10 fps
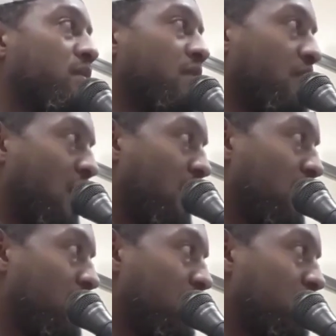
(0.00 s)

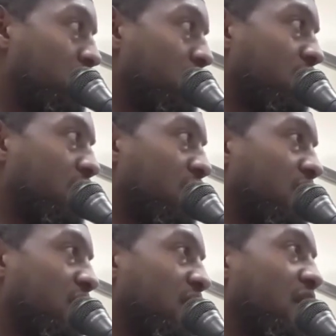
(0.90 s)
Right?
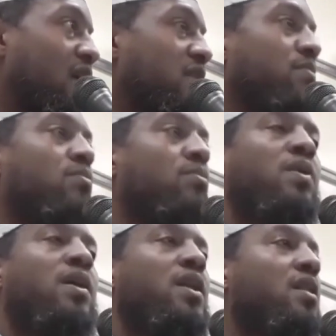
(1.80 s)
There's
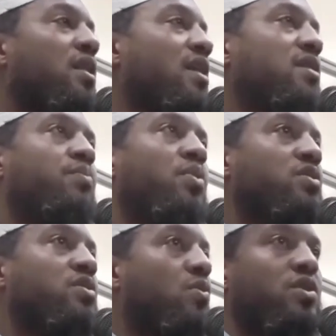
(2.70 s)
plenty of things that a
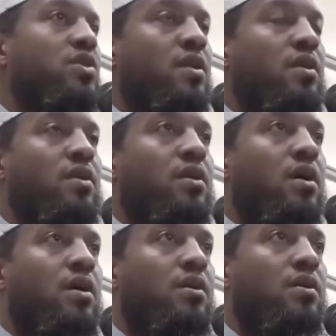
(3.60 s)
person can worship other than Allah.